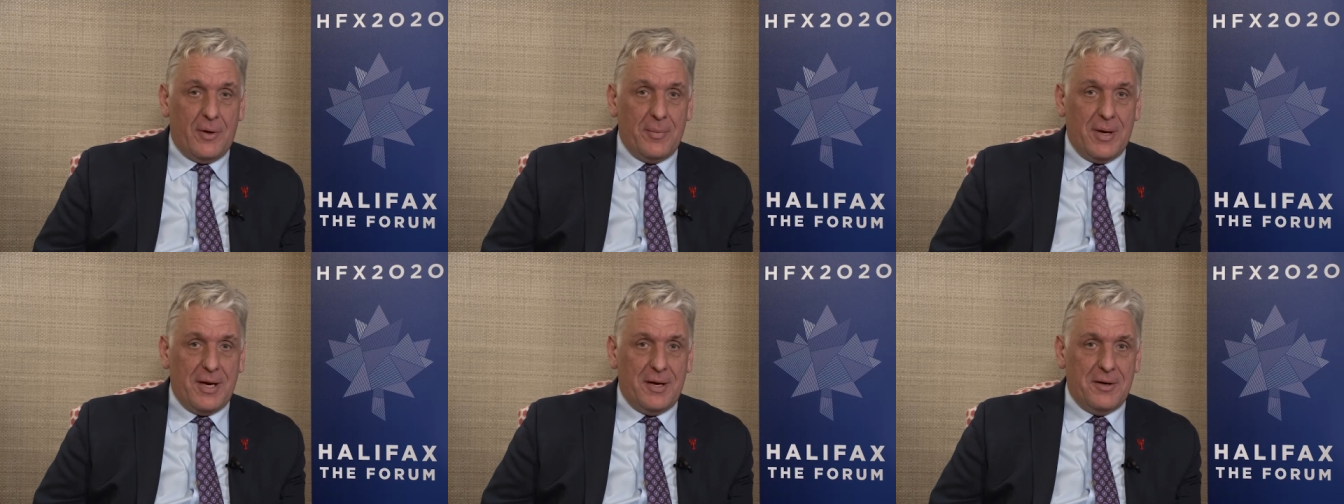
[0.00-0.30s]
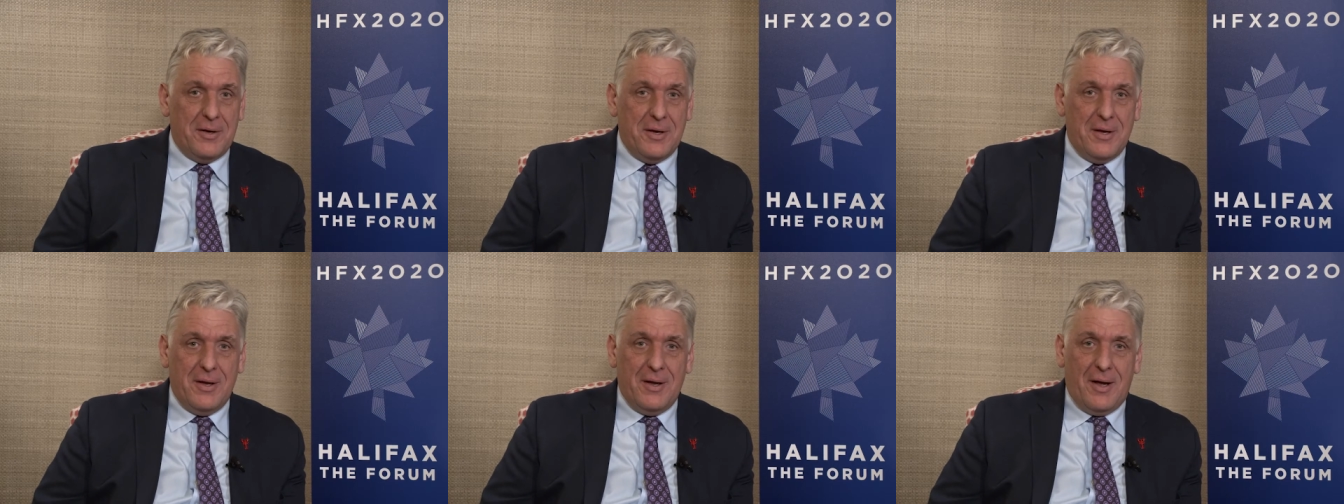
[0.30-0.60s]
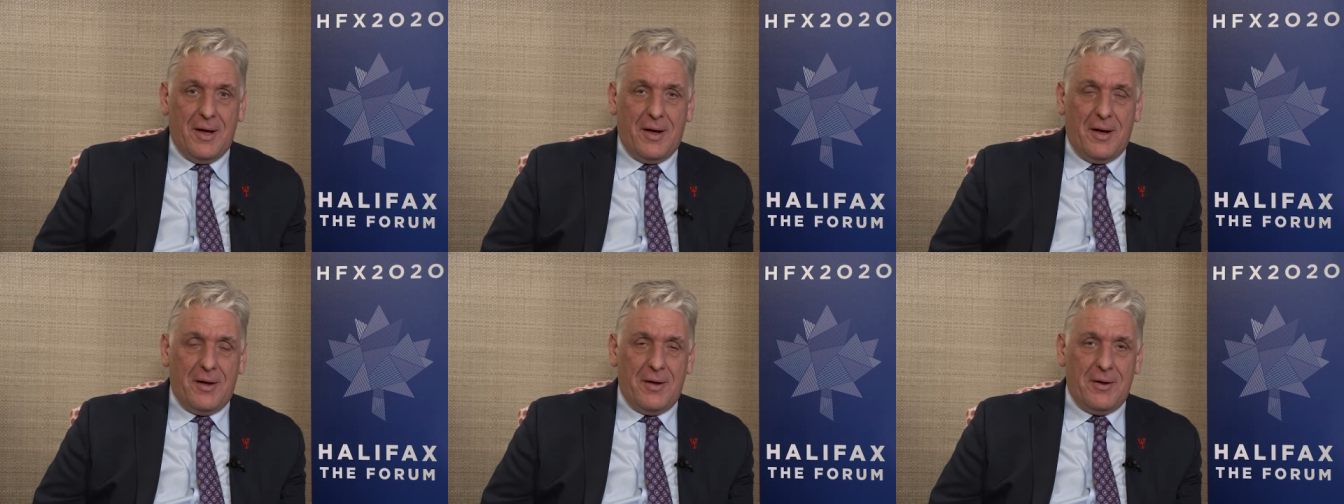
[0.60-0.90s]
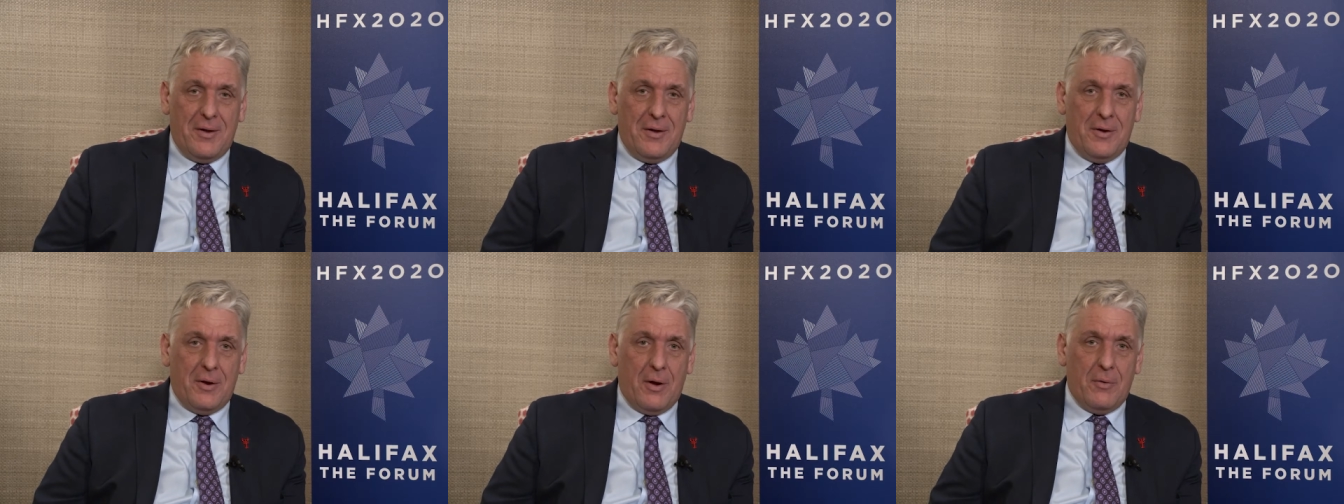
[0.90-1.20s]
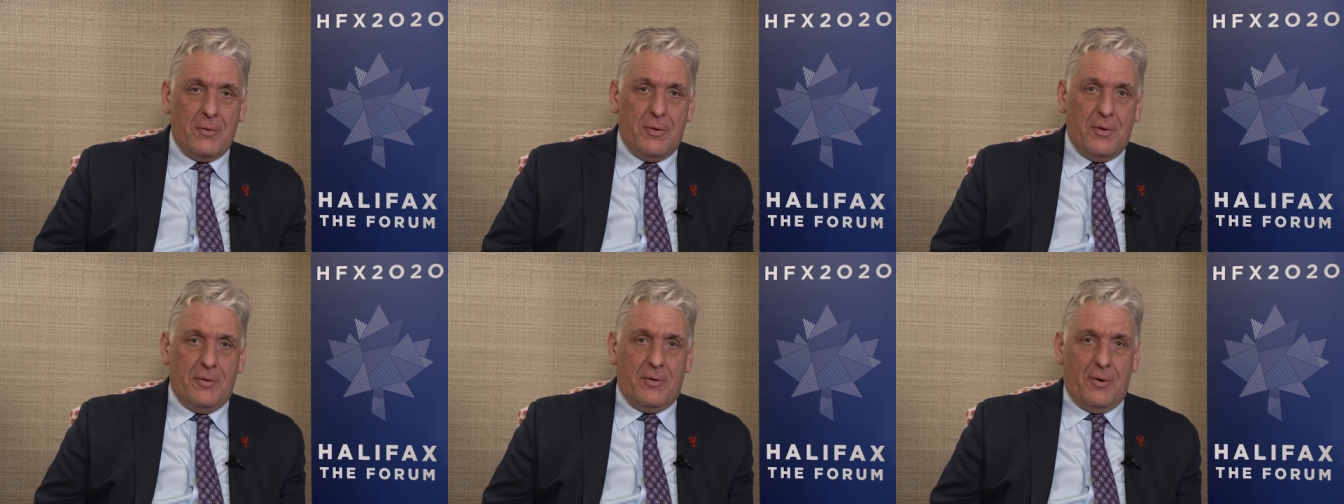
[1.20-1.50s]
I mean, uh, you
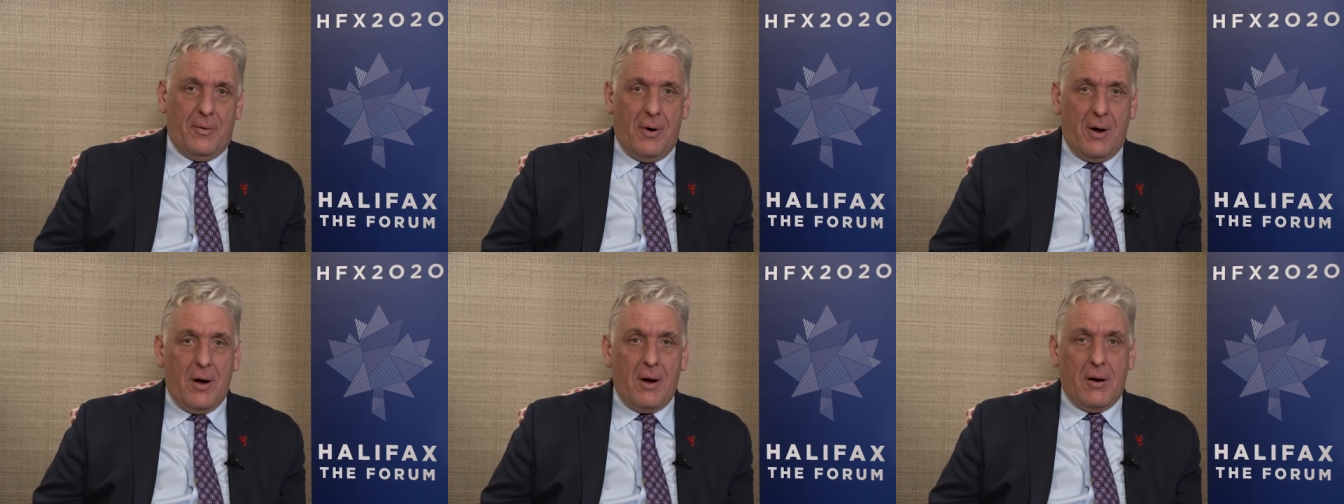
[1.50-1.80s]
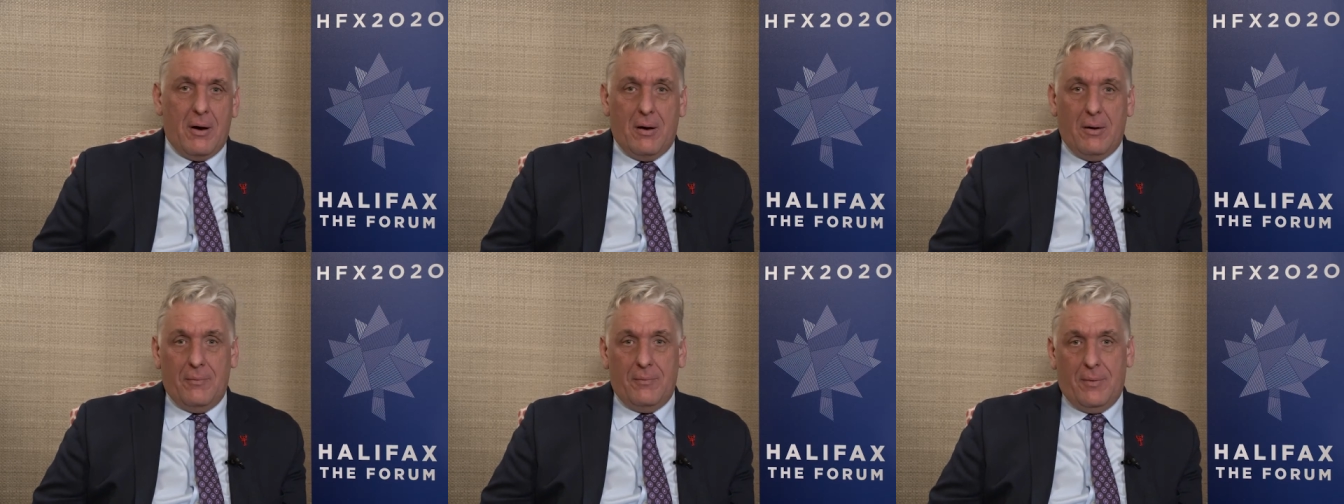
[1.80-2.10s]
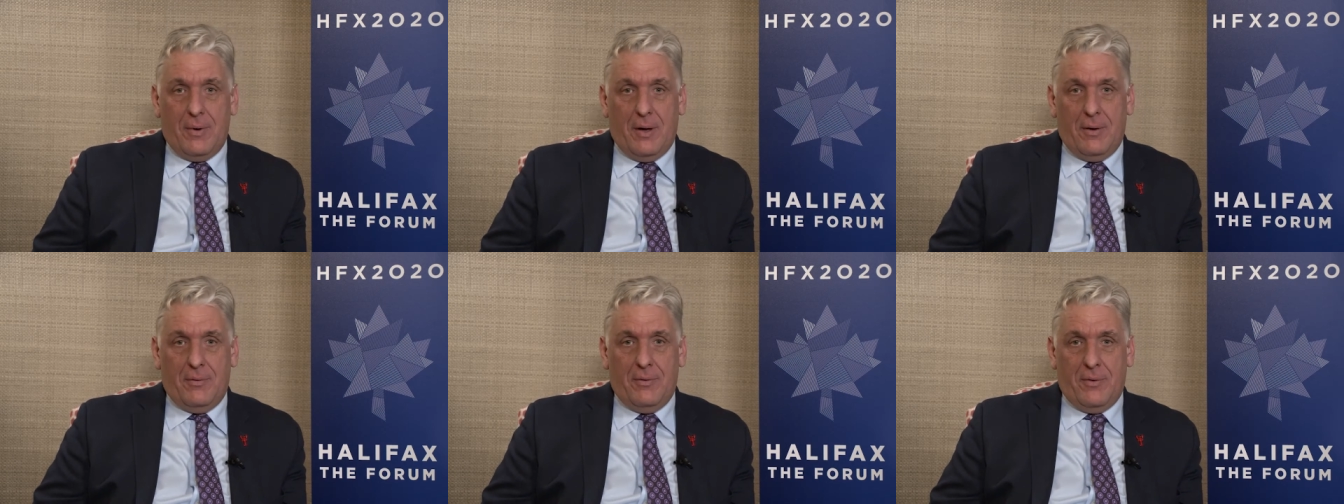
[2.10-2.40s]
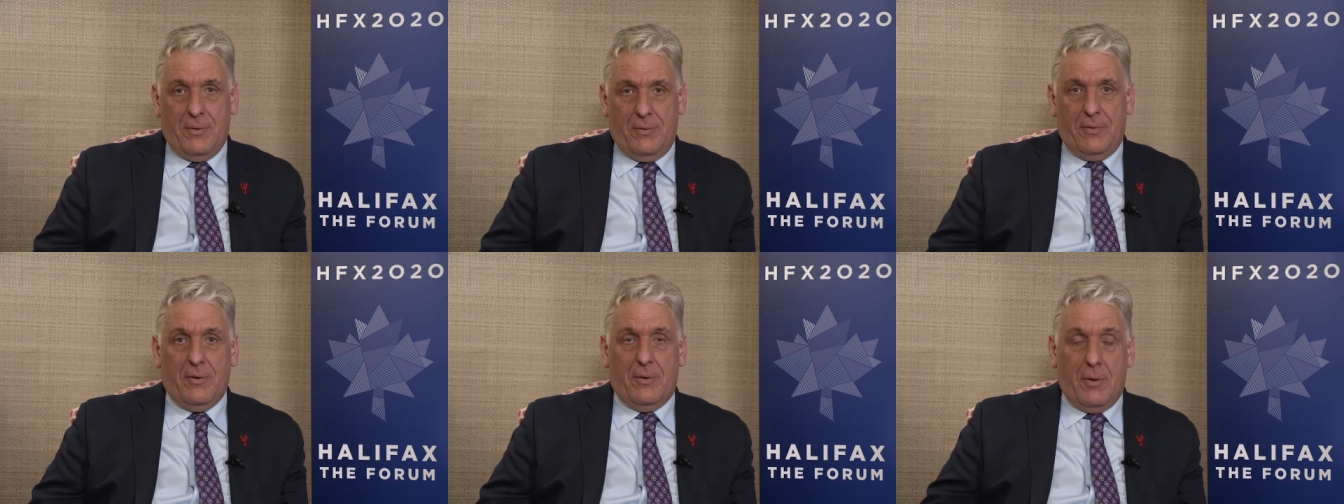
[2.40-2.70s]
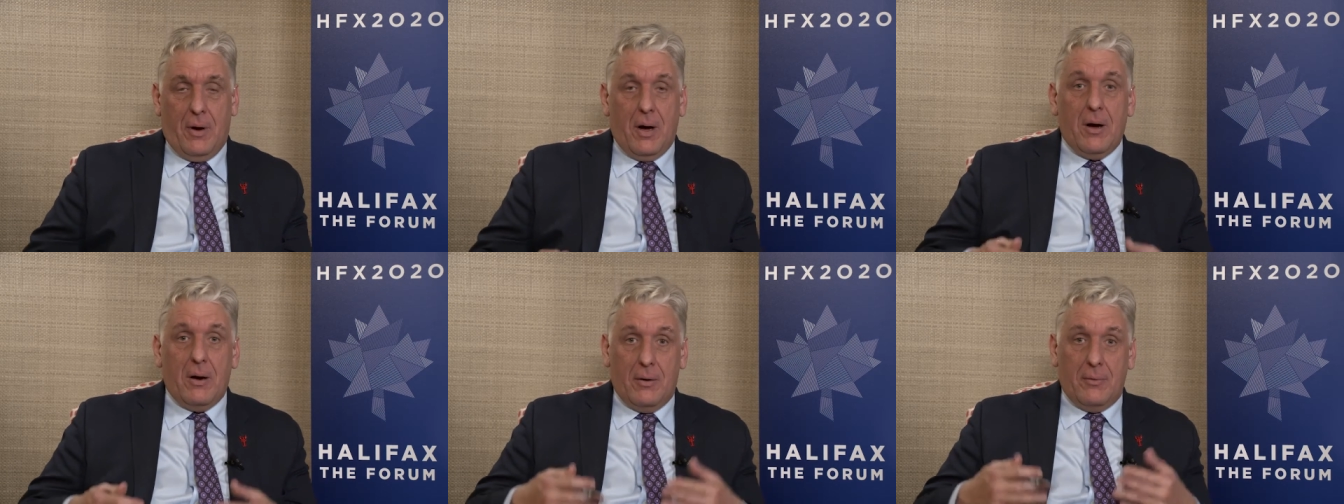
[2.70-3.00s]
know, th there are uh, th
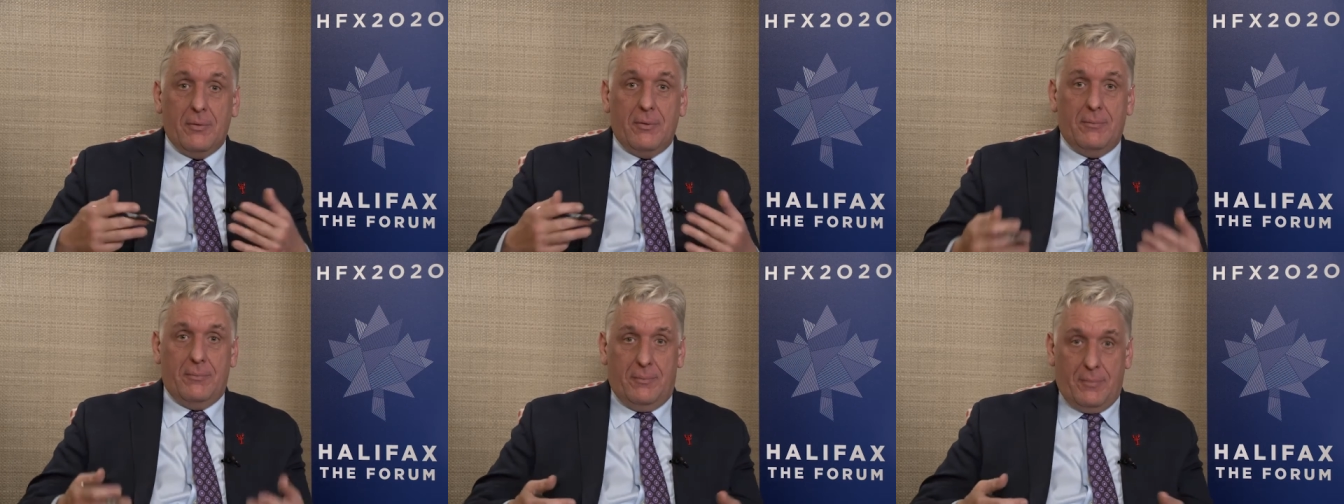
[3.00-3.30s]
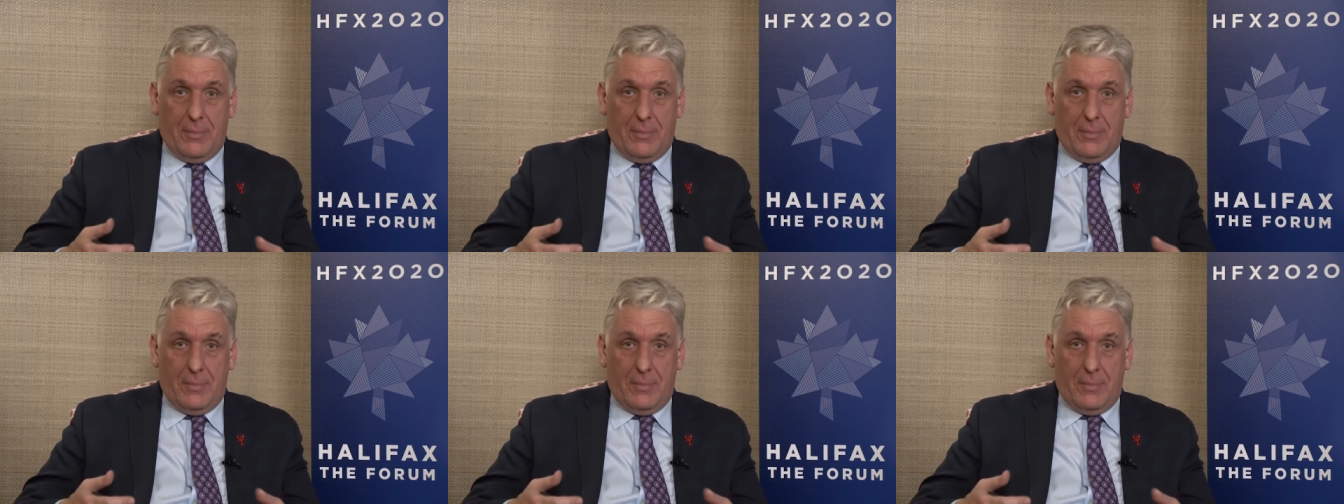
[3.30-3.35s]
there are